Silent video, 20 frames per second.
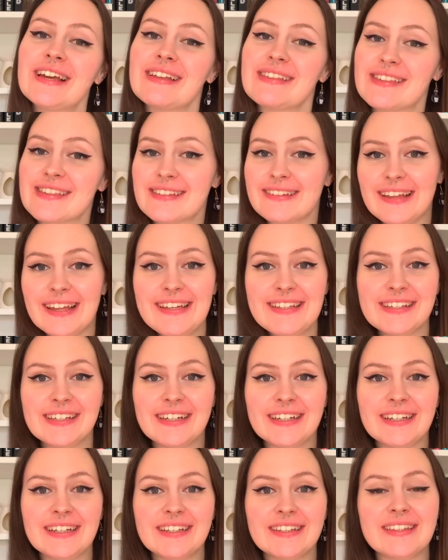and
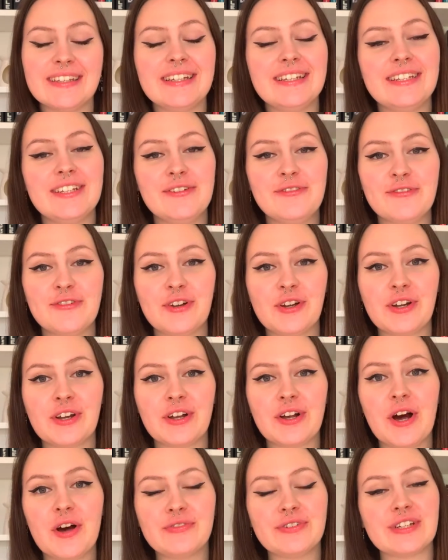slating the different
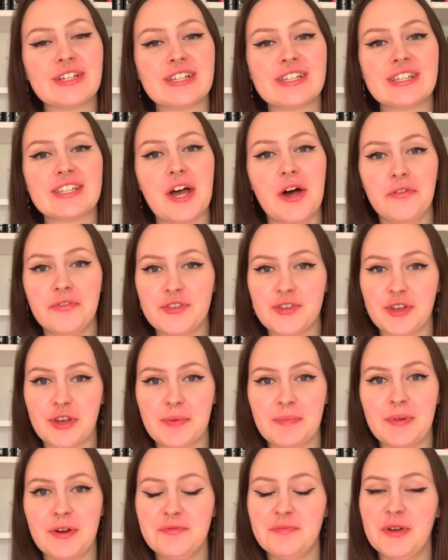covers of
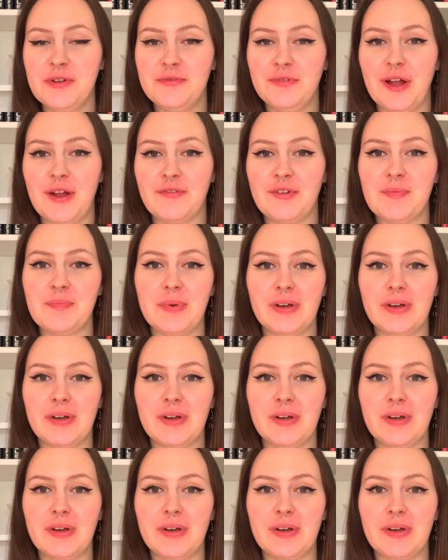some of my favourite